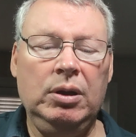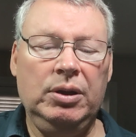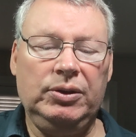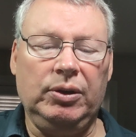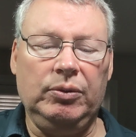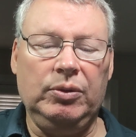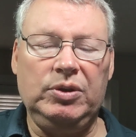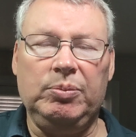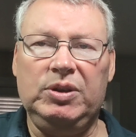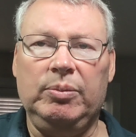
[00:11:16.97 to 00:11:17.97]
So there's
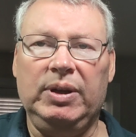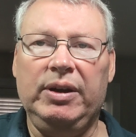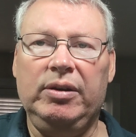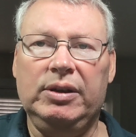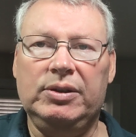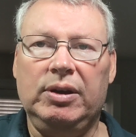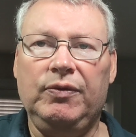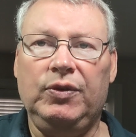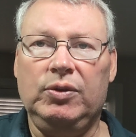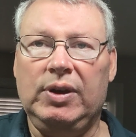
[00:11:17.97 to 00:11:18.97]
some similarities there
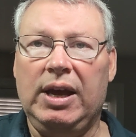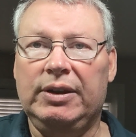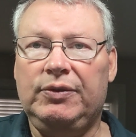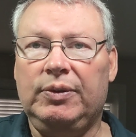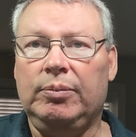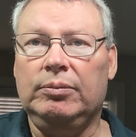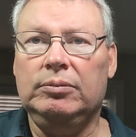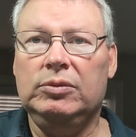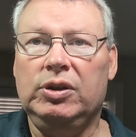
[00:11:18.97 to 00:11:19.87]
for you guys from